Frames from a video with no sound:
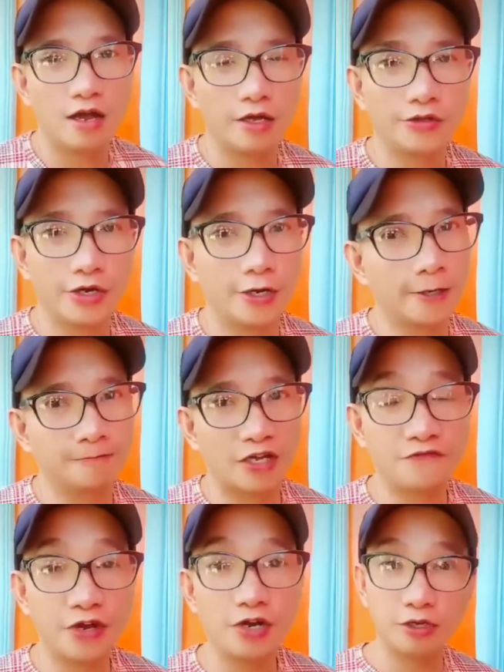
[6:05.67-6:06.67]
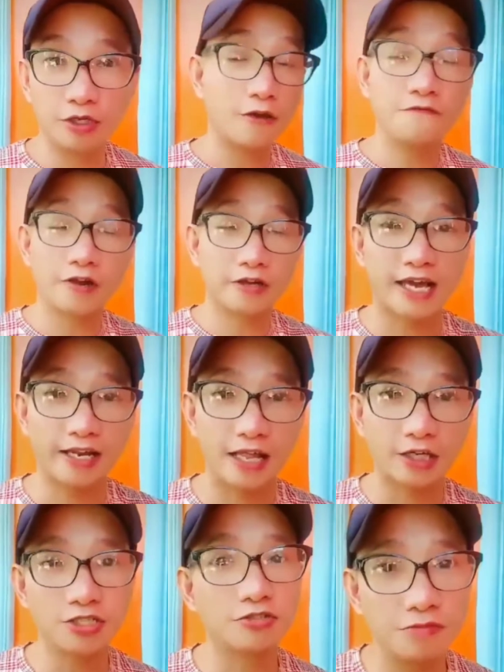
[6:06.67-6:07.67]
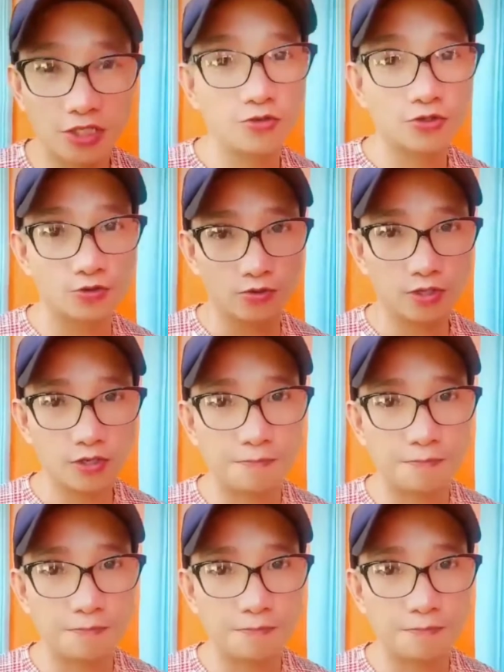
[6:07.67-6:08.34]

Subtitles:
And I'm very excited actually to meet you soon.